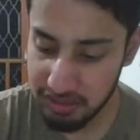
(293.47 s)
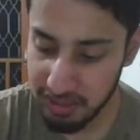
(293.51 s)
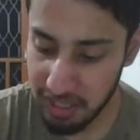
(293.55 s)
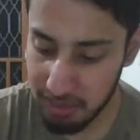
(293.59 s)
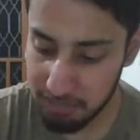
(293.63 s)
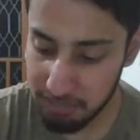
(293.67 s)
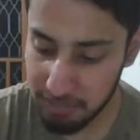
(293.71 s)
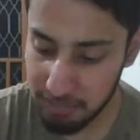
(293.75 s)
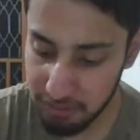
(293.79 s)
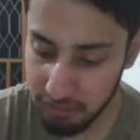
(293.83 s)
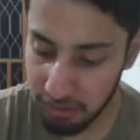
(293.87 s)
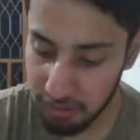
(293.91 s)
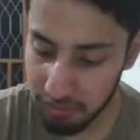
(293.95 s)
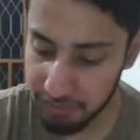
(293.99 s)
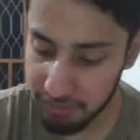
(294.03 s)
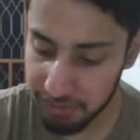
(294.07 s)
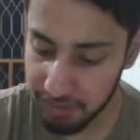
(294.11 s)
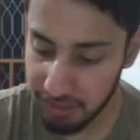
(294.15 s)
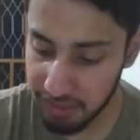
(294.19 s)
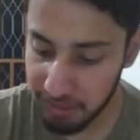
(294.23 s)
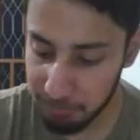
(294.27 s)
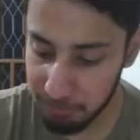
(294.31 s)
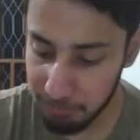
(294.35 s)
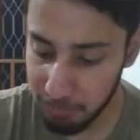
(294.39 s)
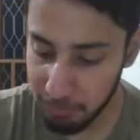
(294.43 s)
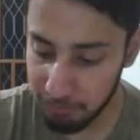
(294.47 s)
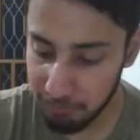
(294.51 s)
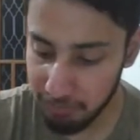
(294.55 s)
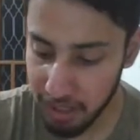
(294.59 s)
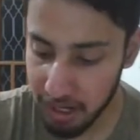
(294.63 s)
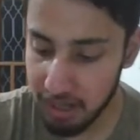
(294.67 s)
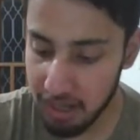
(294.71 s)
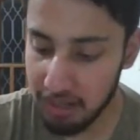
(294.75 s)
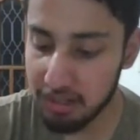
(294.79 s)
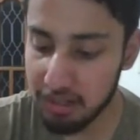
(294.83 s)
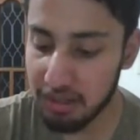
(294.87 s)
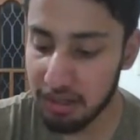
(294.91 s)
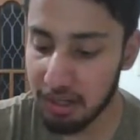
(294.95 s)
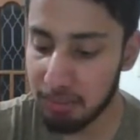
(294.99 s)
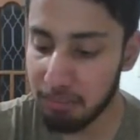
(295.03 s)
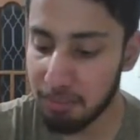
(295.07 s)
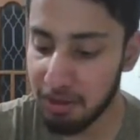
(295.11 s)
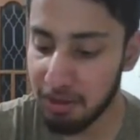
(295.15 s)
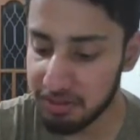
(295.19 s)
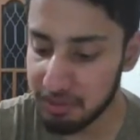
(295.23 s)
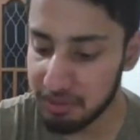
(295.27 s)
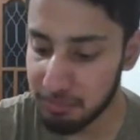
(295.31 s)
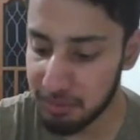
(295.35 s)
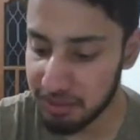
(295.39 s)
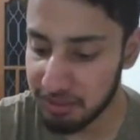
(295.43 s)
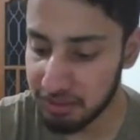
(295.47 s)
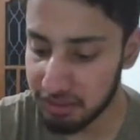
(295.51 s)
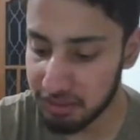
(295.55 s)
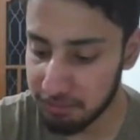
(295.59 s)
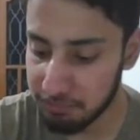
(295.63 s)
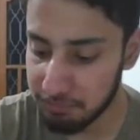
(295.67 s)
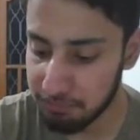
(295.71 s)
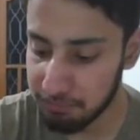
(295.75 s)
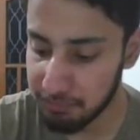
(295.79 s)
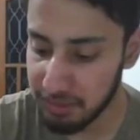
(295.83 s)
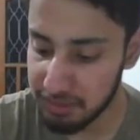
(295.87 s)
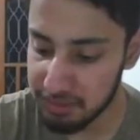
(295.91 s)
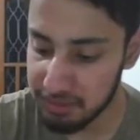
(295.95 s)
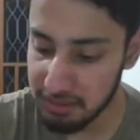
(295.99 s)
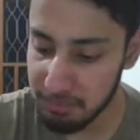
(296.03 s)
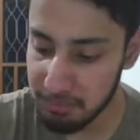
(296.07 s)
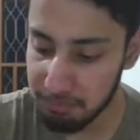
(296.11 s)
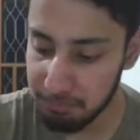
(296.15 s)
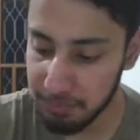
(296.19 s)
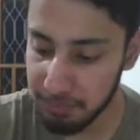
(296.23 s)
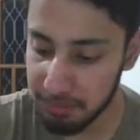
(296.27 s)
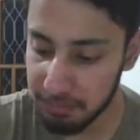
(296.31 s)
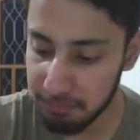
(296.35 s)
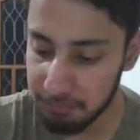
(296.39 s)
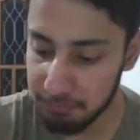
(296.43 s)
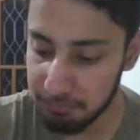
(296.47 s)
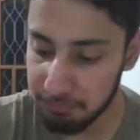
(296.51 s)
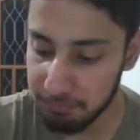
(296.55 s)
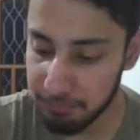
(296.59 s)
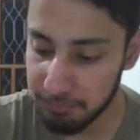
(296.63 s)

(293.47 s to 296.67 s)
can be solved with the help of Akra-Baazi method. It's simple.